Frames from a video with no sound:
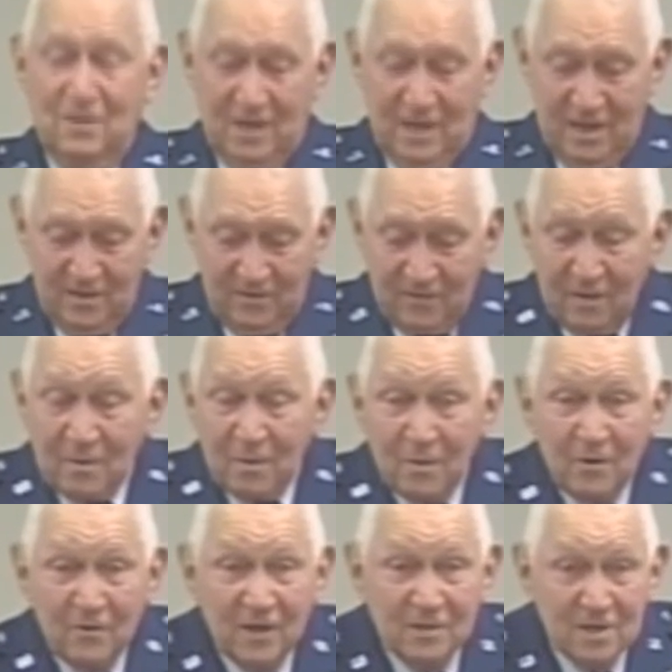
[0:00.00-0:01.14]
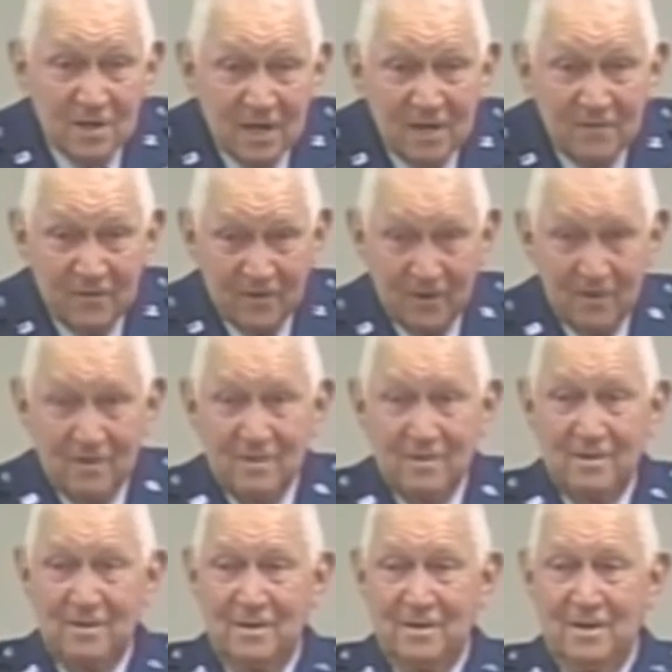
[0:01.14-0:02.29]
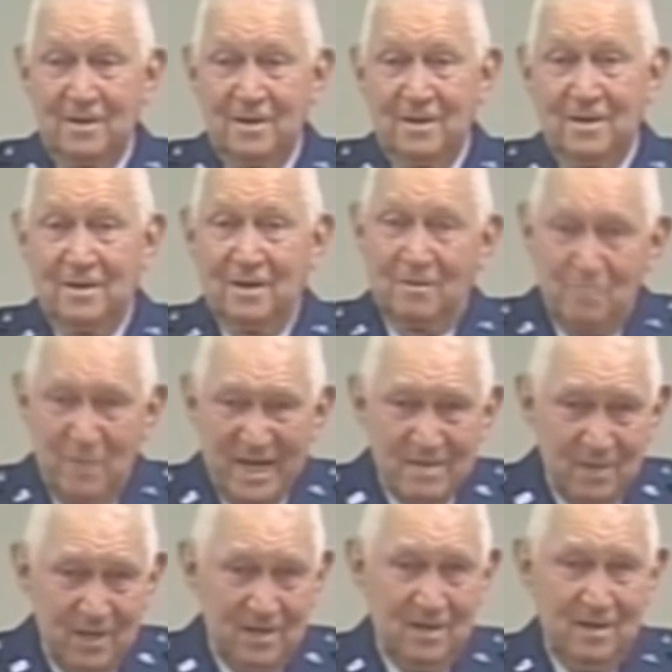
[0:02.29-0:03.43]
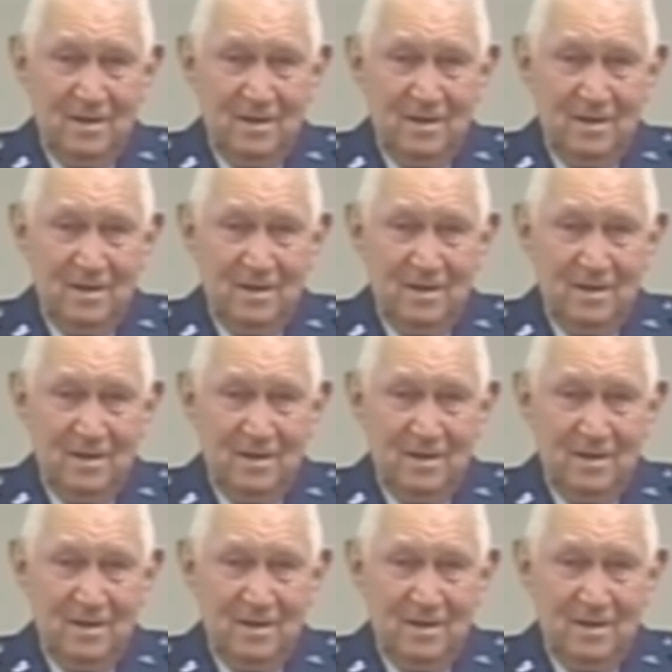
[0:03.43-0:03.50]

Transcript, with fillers: uh, from as an infant, a baby,